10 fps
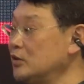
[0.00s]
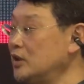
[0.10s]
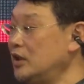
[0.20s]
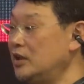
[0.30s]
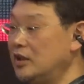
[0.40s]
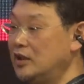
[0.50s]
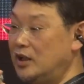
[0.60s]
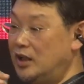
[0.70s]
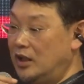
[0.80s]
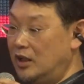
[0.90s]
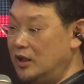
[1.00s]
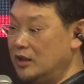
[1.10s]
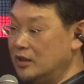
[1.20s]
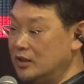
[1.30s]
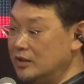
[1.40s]

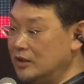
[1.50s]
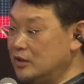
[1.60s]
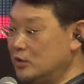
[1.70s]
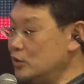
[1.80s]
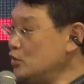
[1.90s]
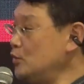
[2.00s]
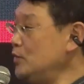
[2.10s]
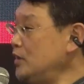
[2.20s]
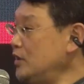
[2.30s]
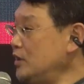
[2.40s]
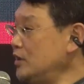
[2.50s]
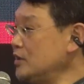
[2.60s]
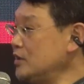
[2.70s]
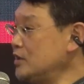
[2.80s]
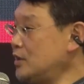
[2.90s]
So it used to
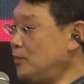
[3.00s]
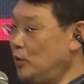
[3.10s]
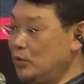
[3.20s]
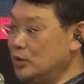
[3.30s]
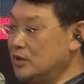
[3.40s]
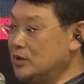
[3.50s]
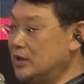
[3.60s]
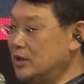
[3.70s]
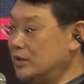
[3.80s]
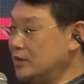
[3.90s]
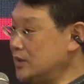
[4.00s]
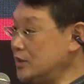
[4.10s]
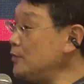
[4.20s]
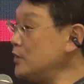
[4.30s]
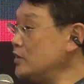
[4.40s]
be support the
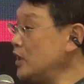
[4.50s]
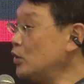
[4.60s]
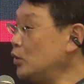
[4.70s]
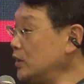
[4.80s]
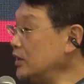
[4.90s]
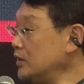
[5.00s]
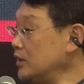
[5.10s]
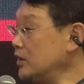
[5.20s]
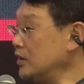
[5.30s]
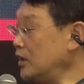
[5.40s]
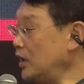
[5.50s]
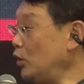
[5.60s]
Japanese encoding